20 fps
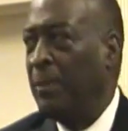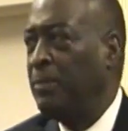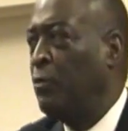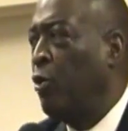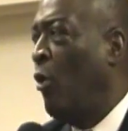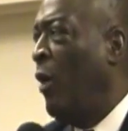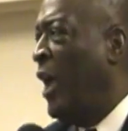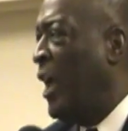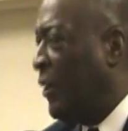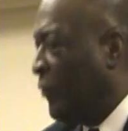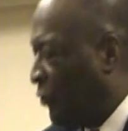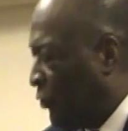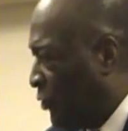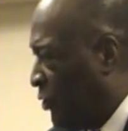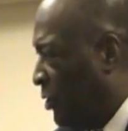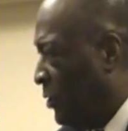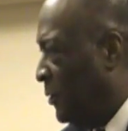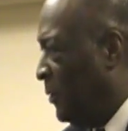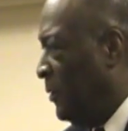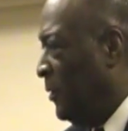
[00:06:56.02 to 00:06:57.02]
Club
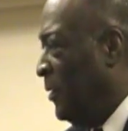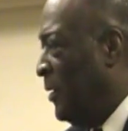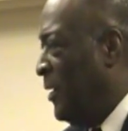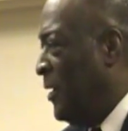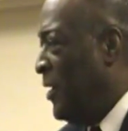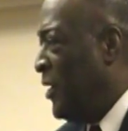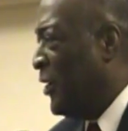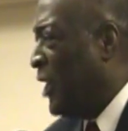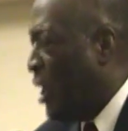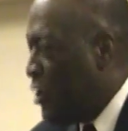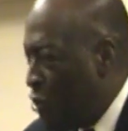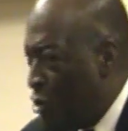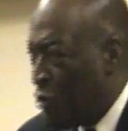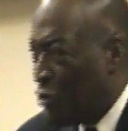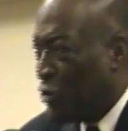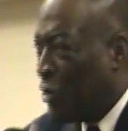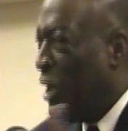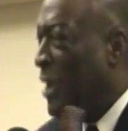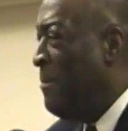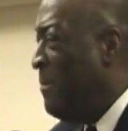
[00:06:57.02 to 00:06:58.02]
Twist. Can
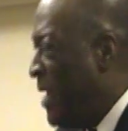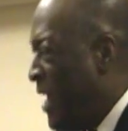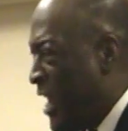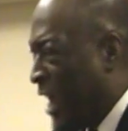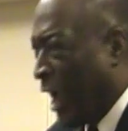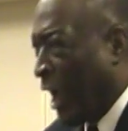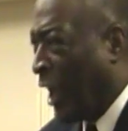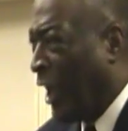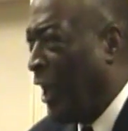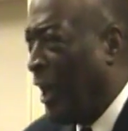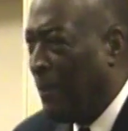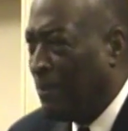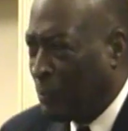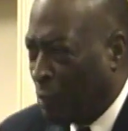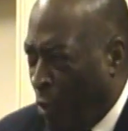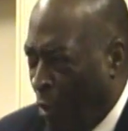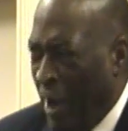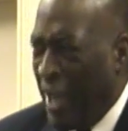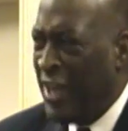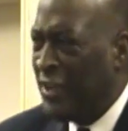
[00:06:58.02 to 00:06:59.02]
you see me at
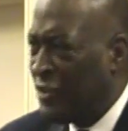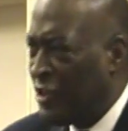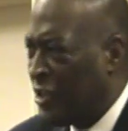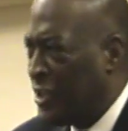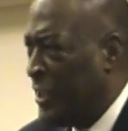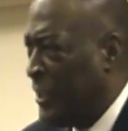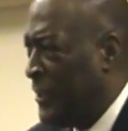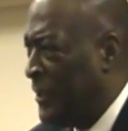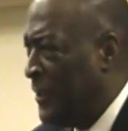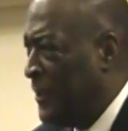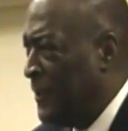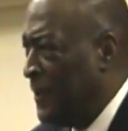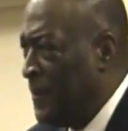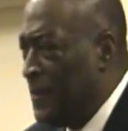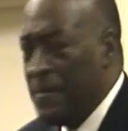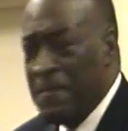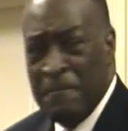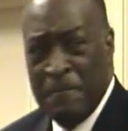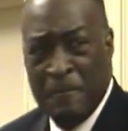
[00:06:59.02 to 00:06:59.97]
Club Twist? I'm